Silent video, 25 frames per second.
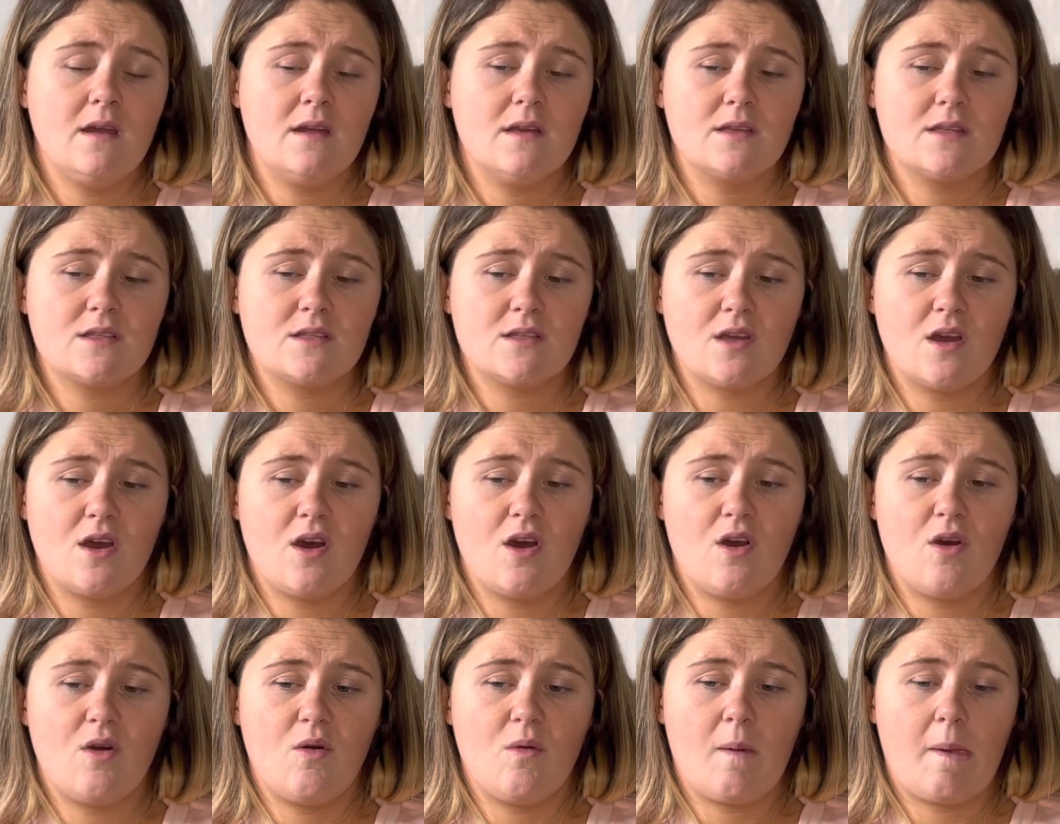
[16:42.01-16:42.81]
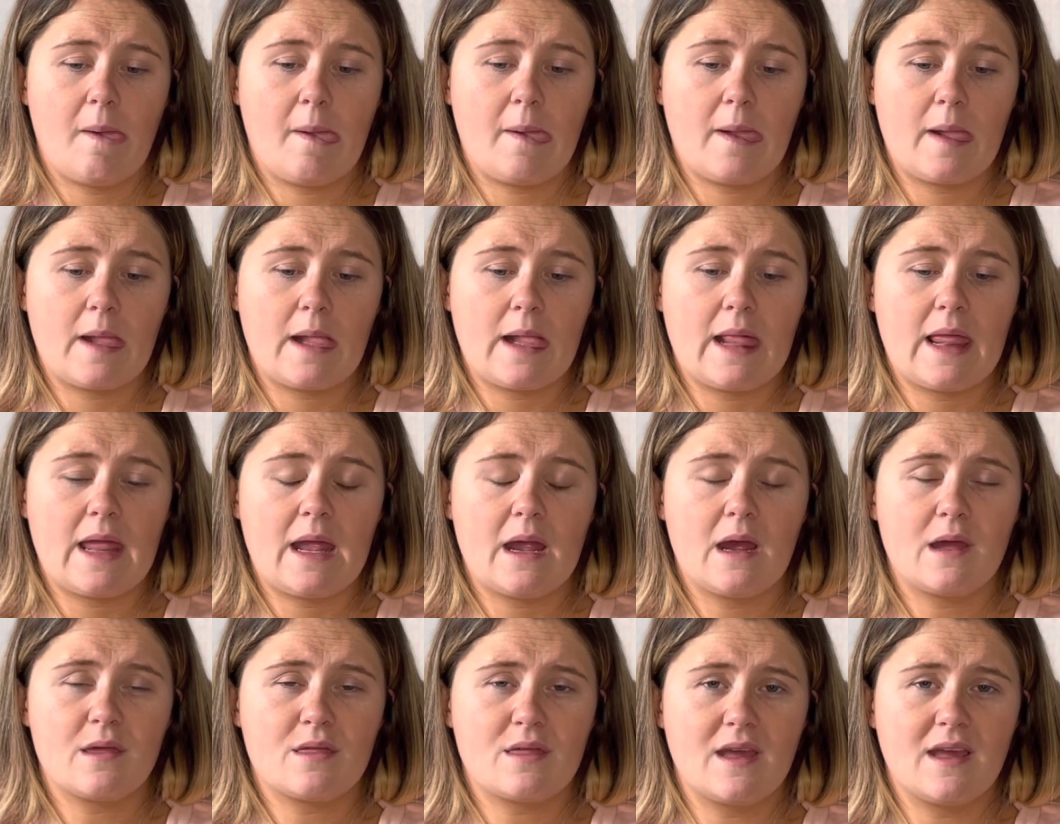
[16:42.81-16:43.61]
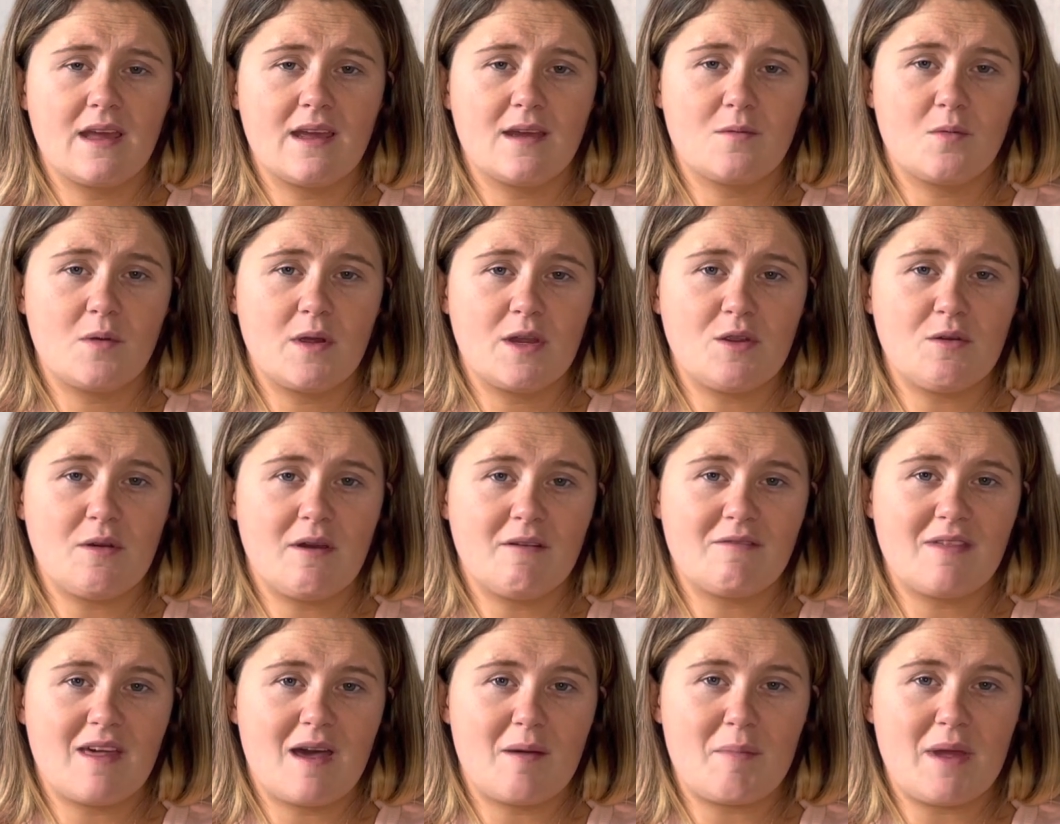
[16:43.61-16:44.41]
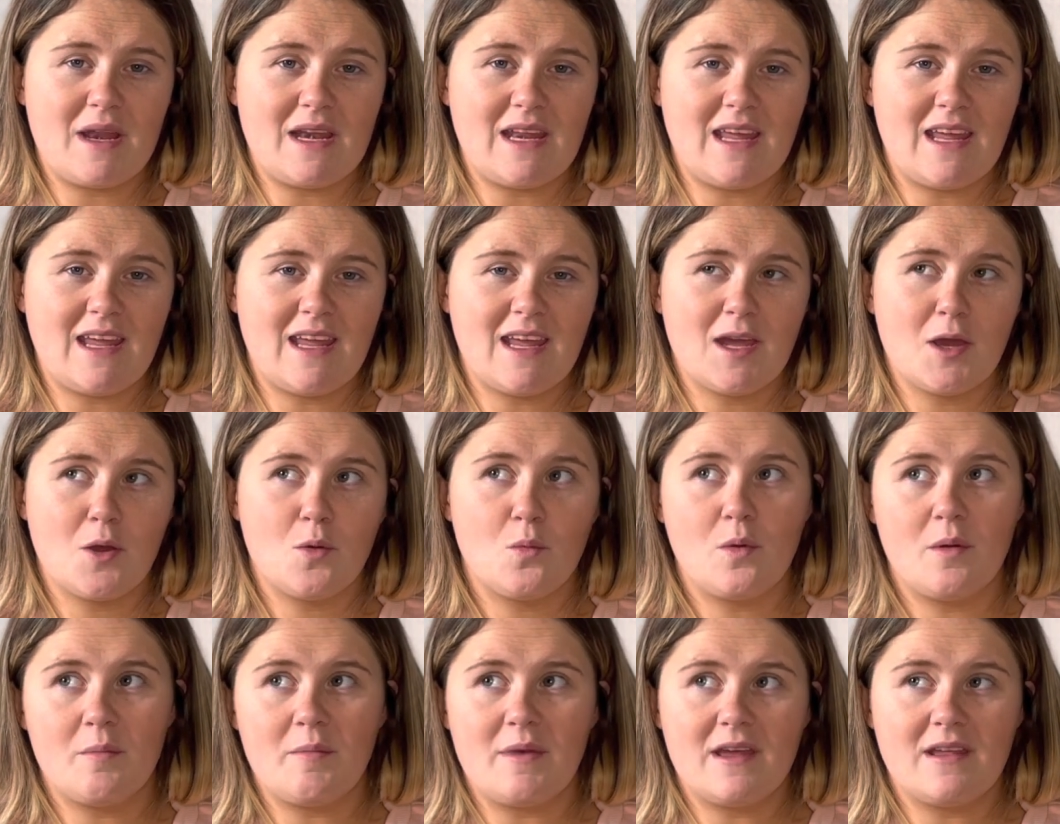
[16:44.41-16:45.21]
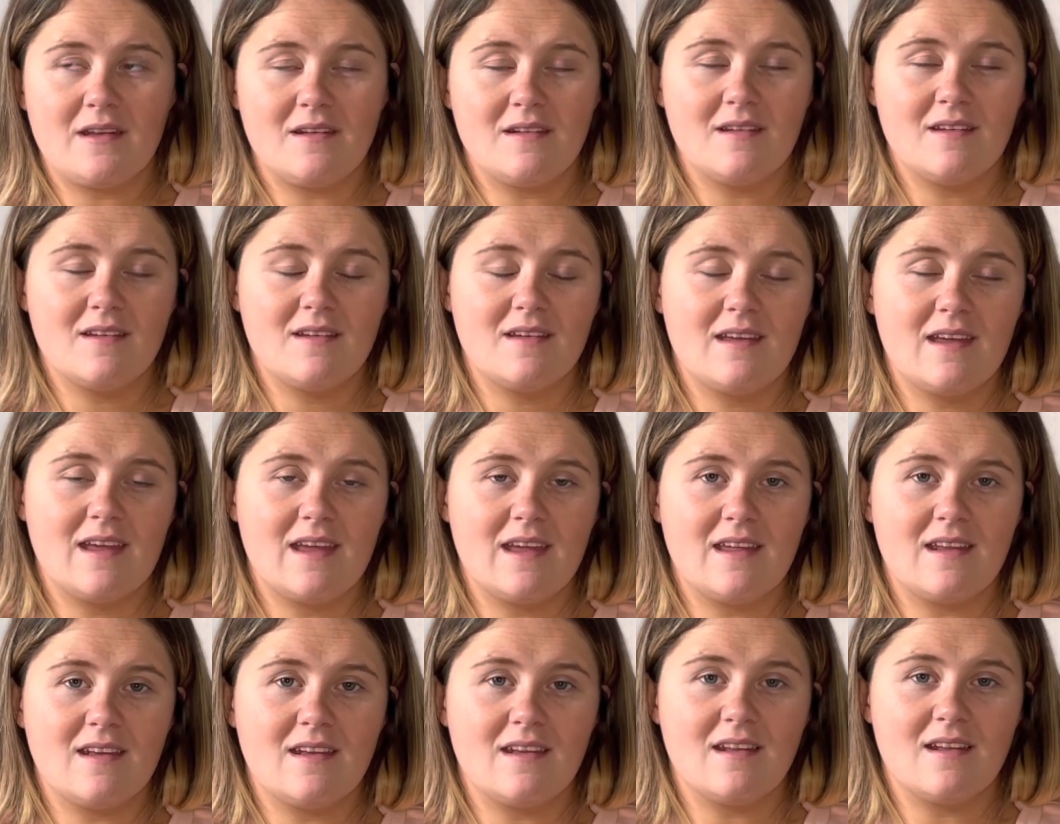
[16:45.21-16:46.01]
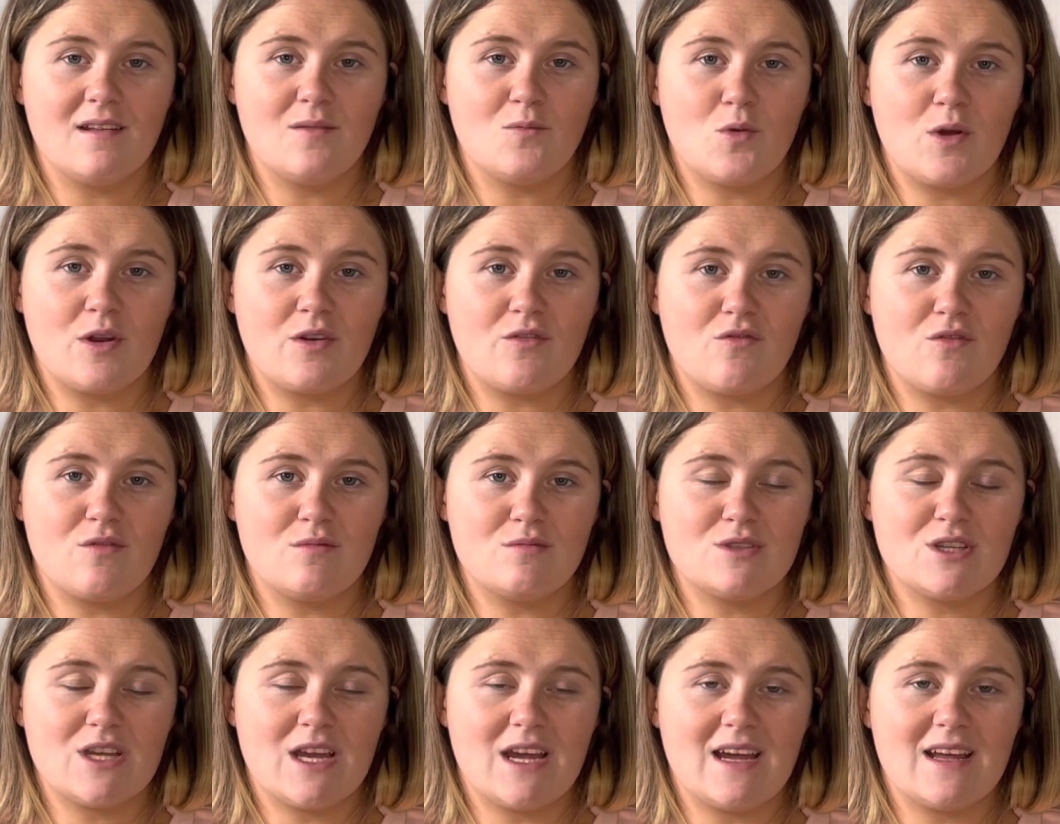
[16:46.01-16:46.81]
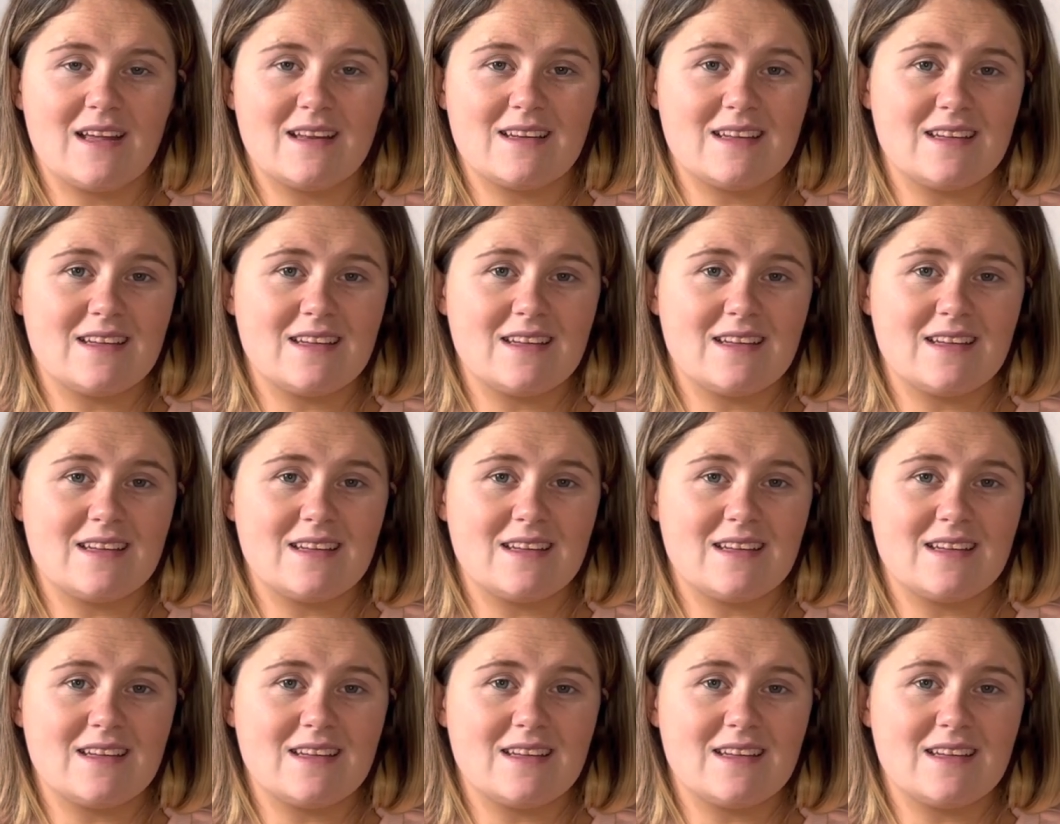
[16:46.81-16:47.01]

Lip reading: So I think when you have that many women in one group chat,